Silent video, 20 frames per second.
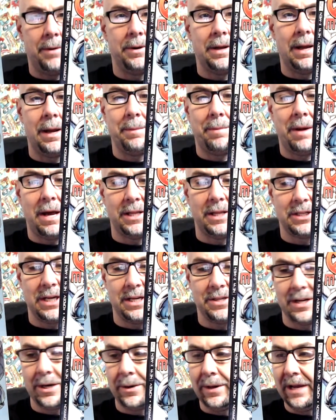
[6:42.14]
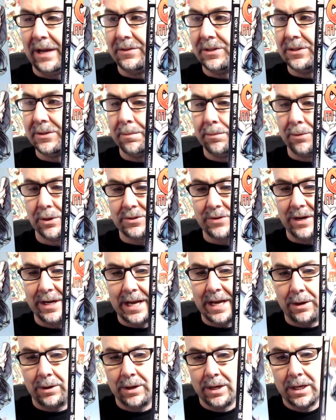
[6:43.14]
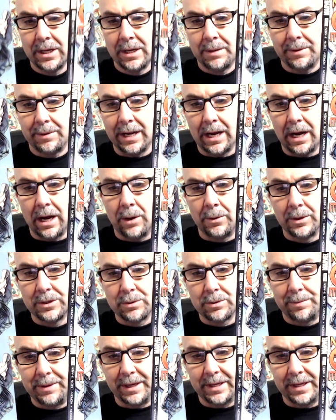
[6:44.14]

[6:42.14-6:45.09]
apologize. I don't have these in books right now. But I always will pick